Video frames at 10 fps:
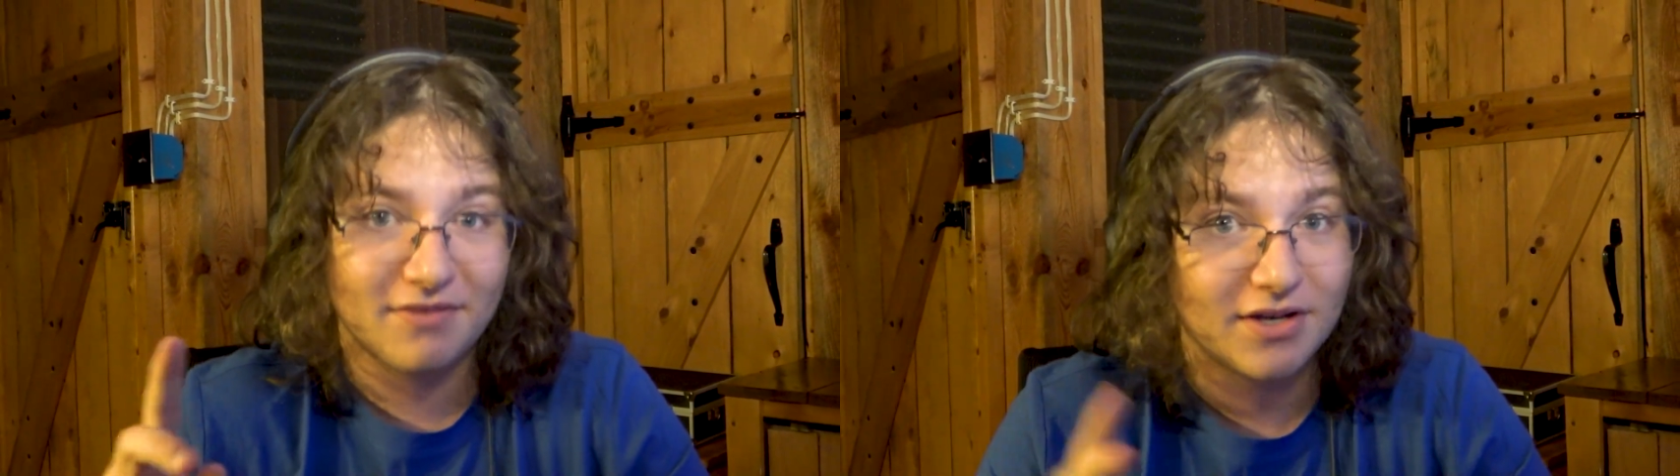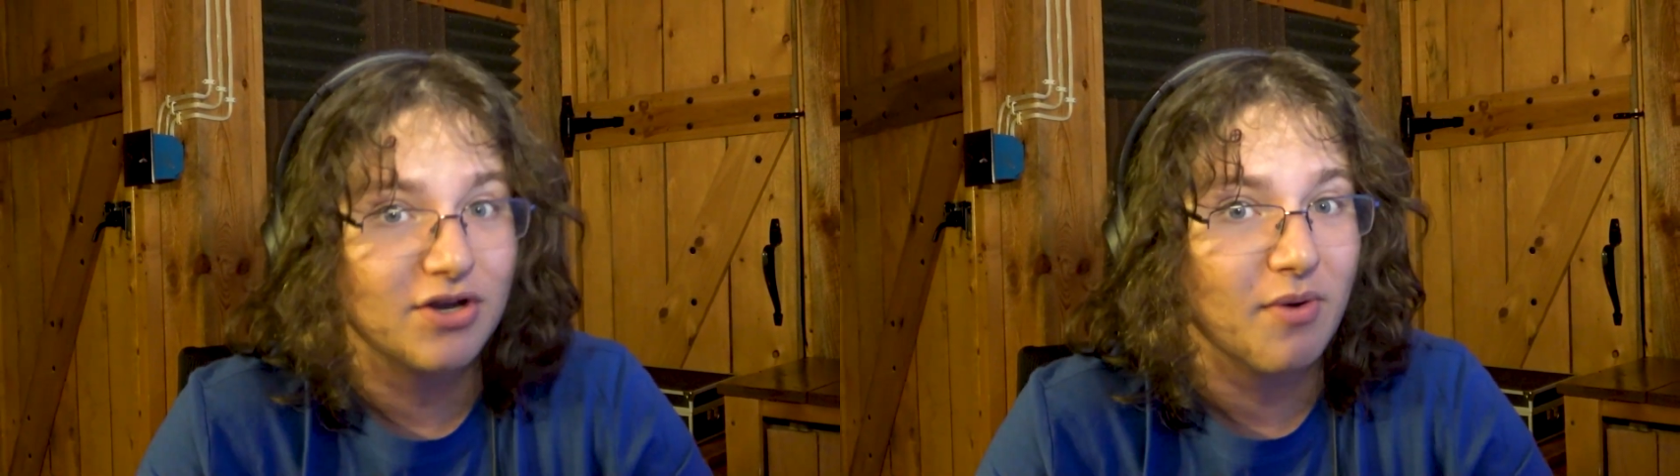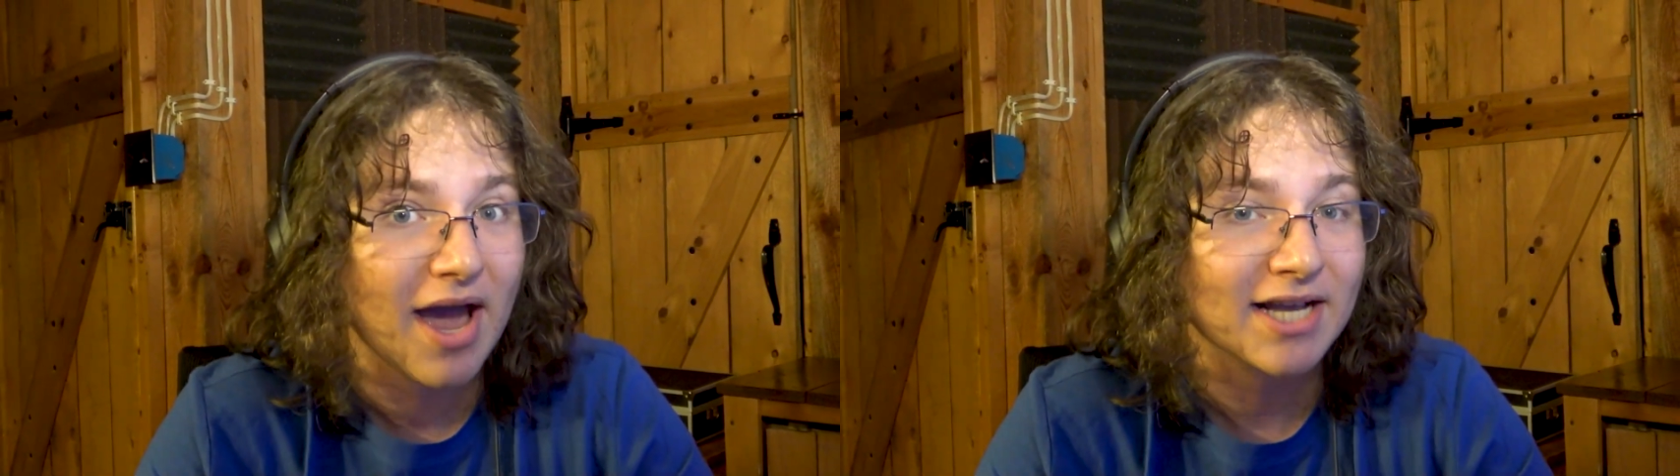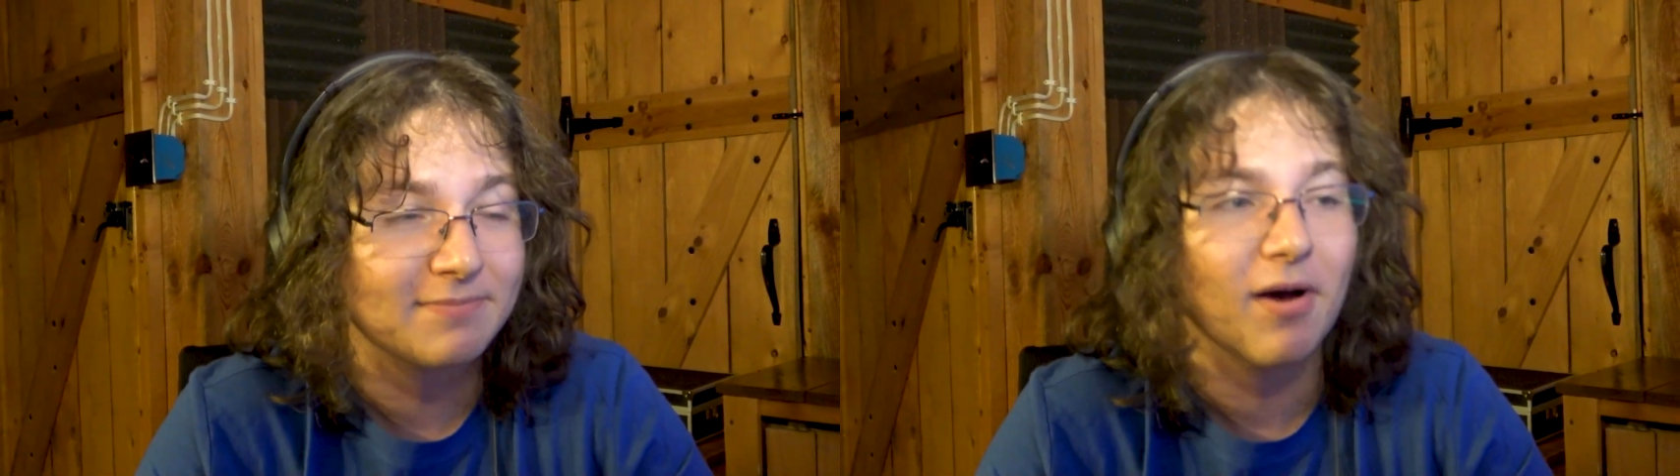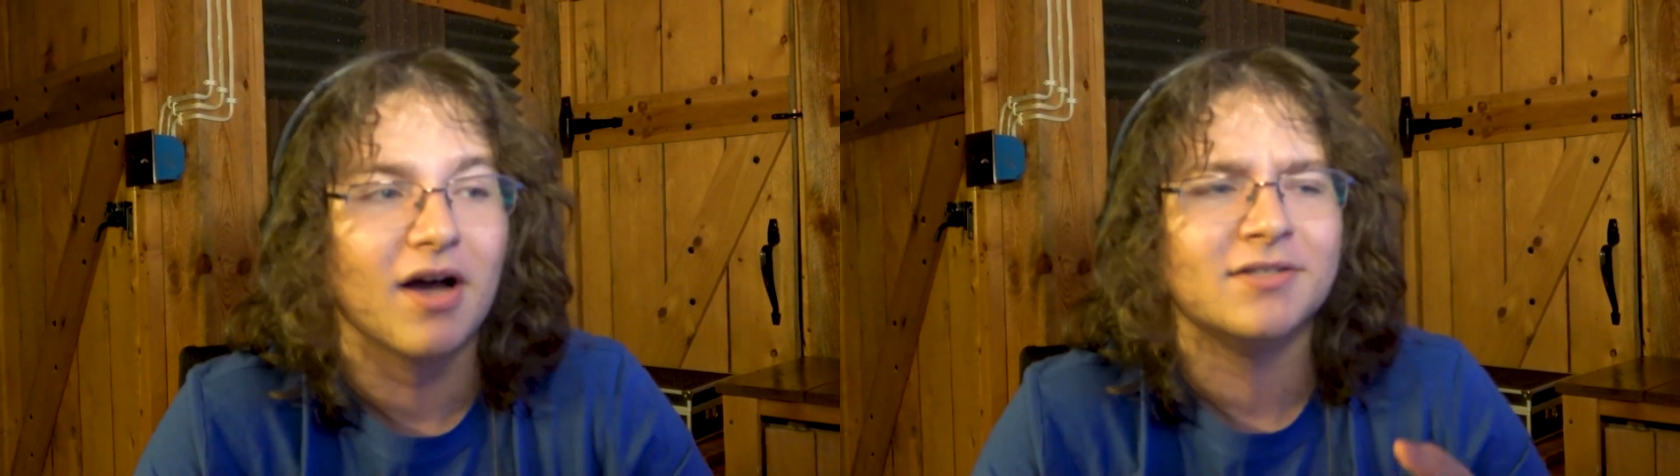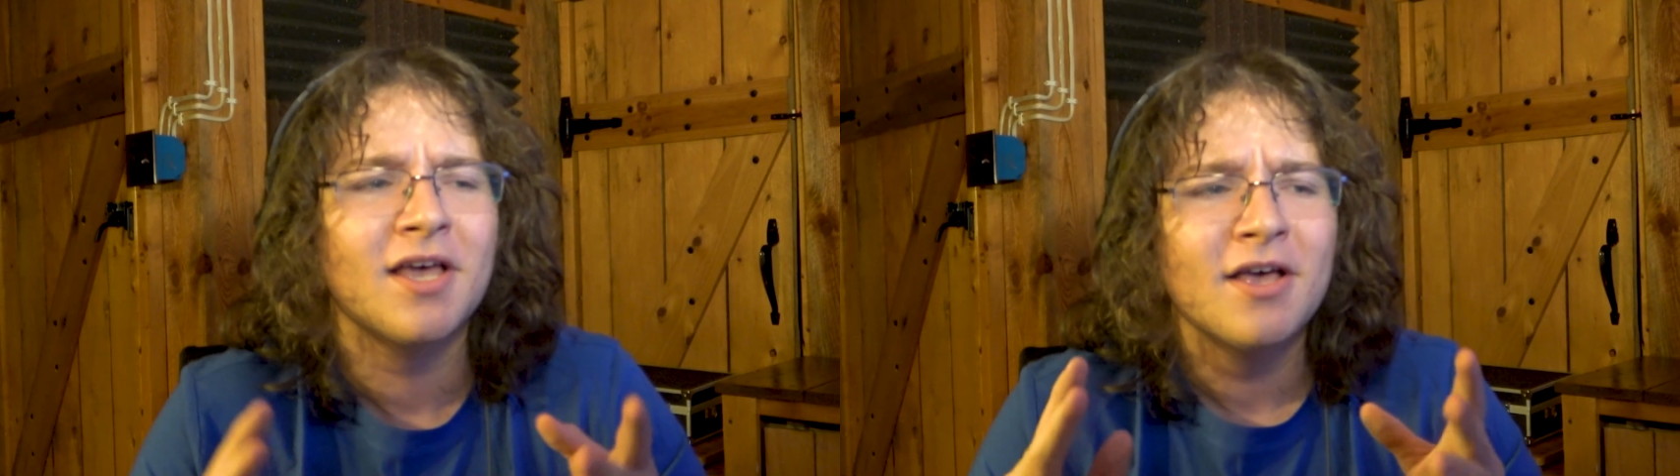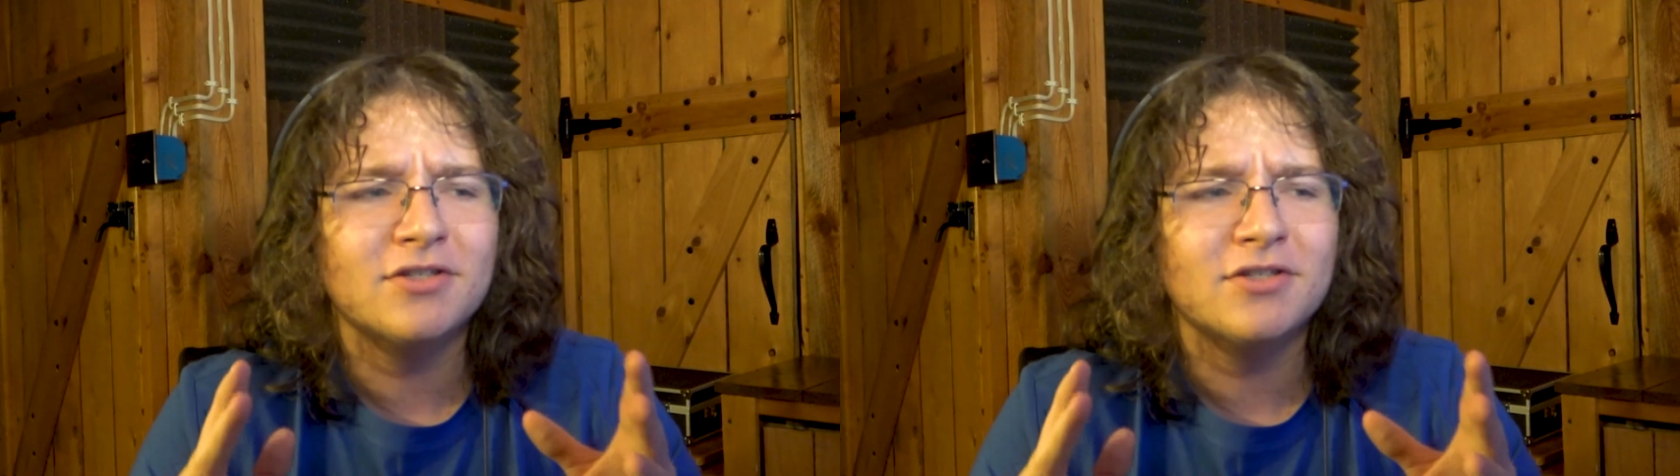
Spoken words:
and the new Xbox.